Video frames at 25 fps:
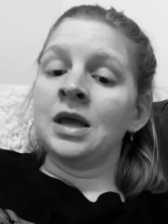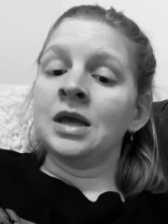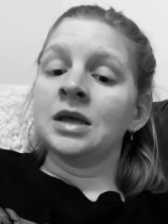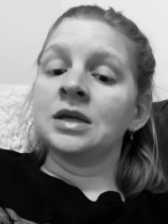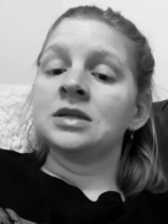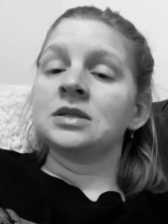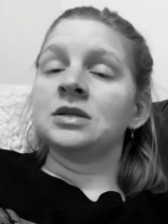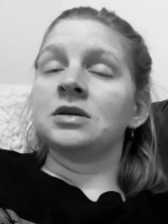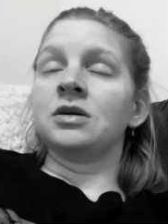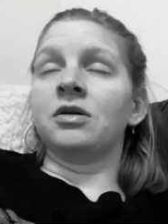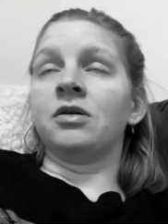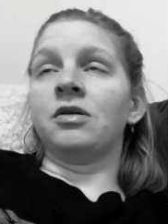
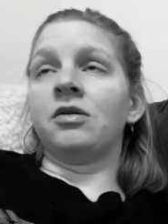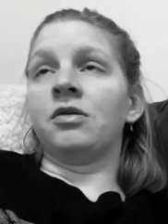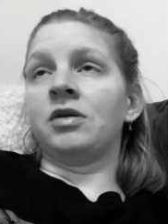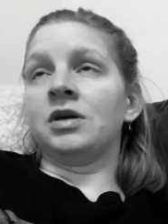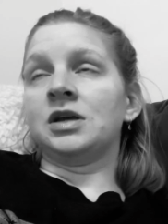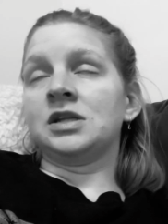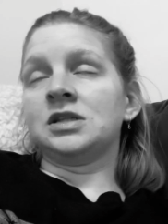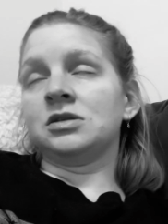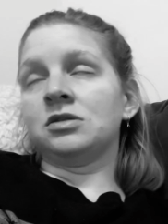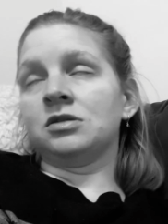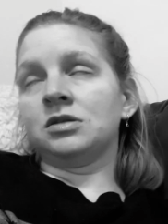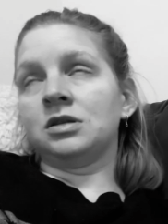so I
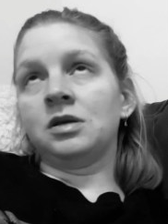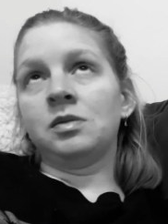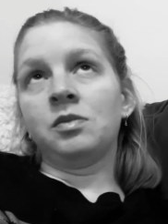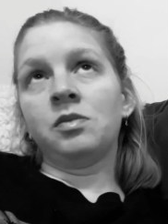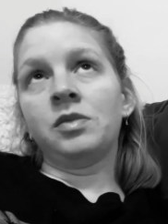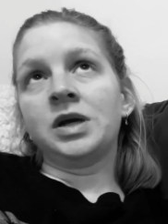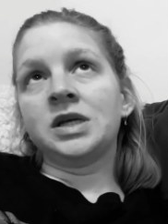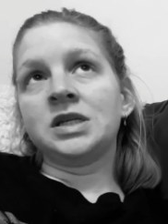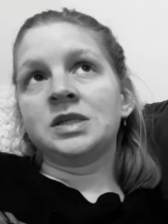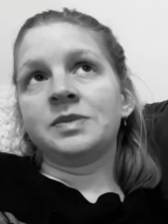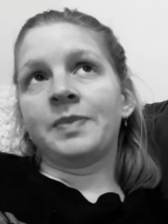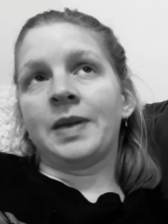told them
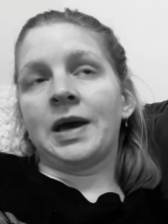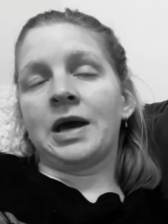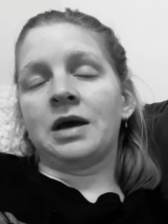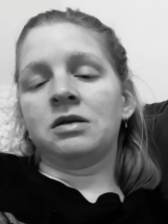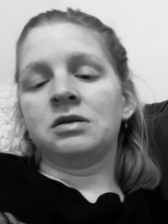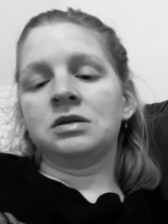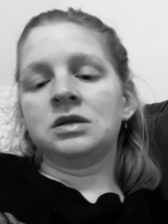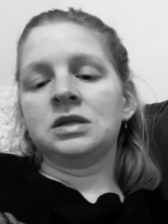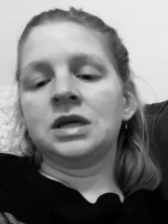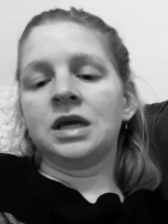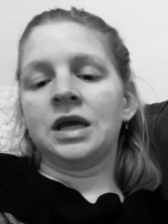westbound.